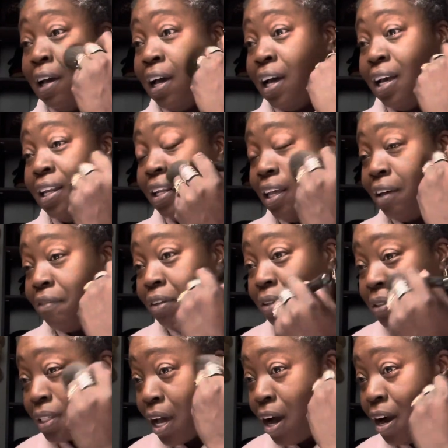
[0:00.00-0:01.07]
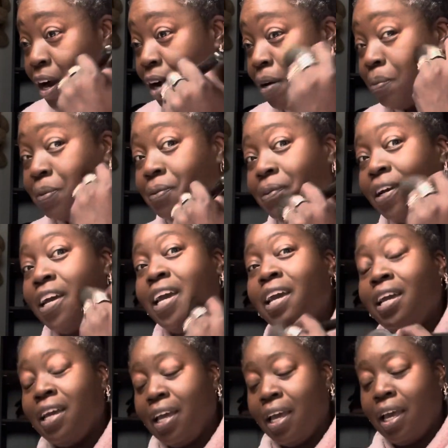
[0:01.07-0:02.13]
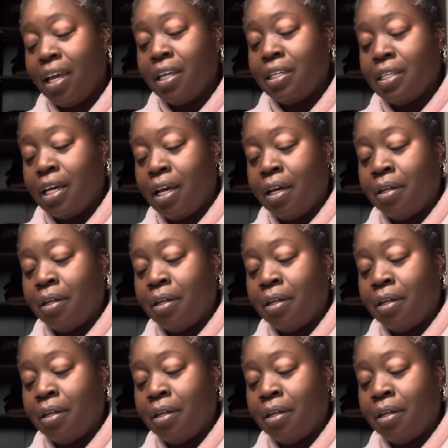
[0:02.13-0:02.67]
I love those carbs, right? And